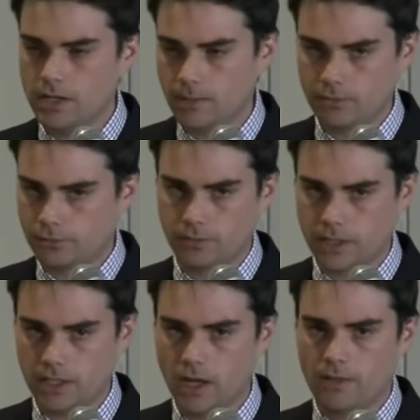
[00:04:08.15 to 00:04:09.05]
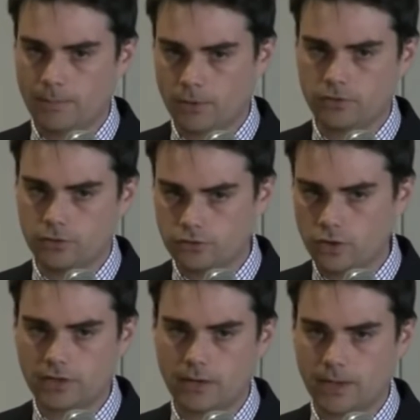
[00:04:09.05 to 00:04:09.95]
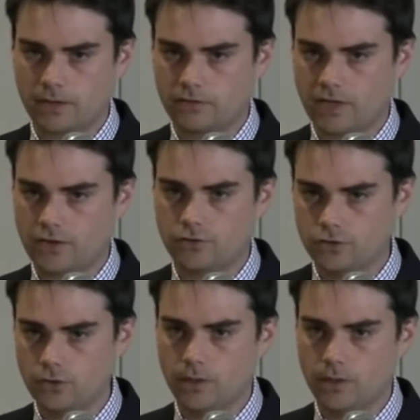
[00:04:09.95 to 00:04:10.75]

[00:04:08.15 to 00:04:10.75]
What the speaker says: Number 3, the person who took that reckless action